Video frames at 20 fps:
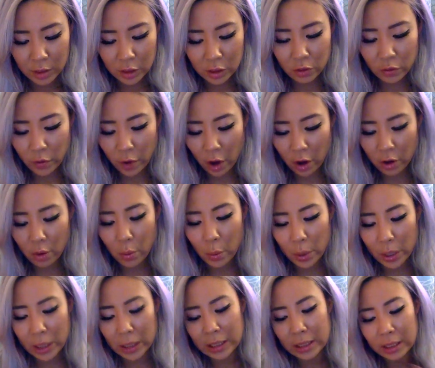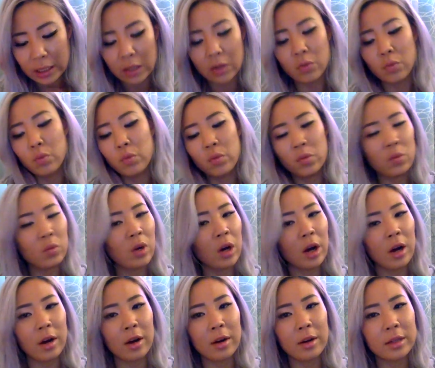you gotta really
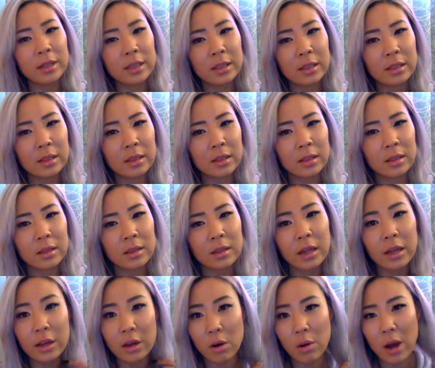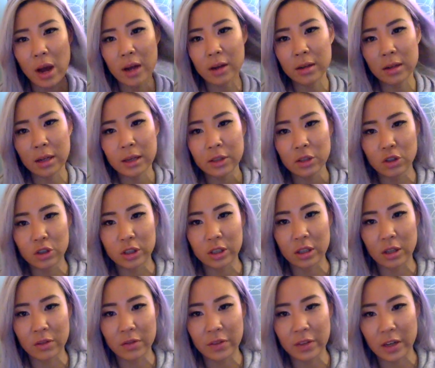psychoanalyze
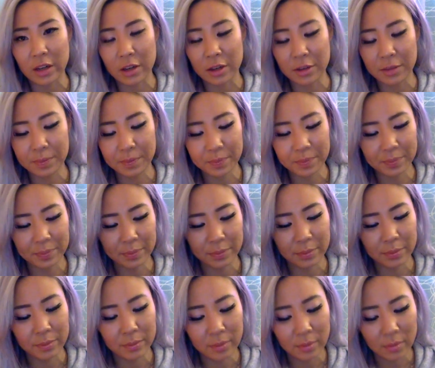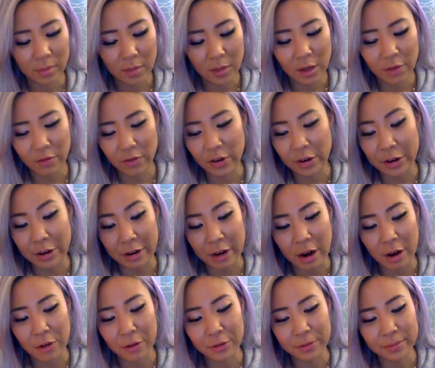yourself here and figure it
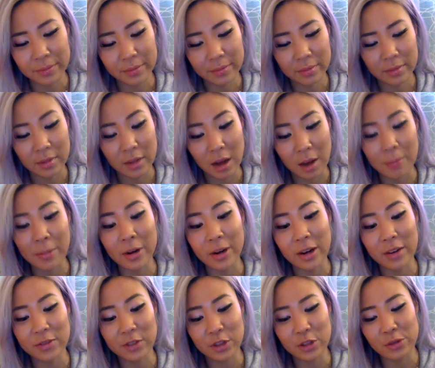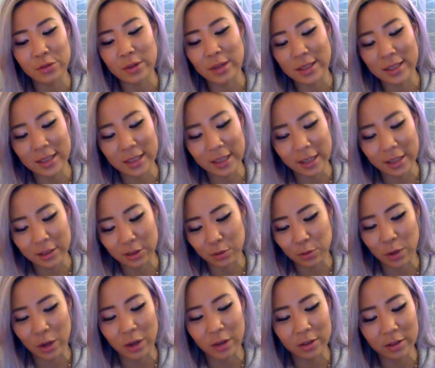out? I'm gonna have to do that today as
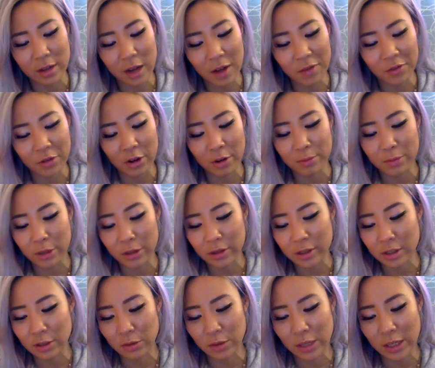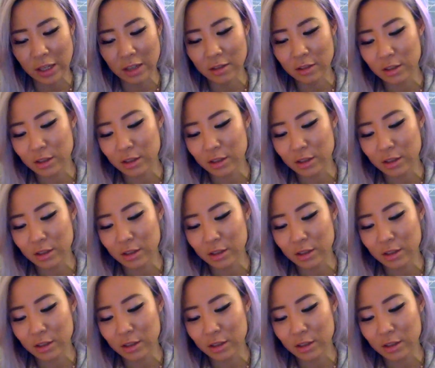well after I'm done these readings.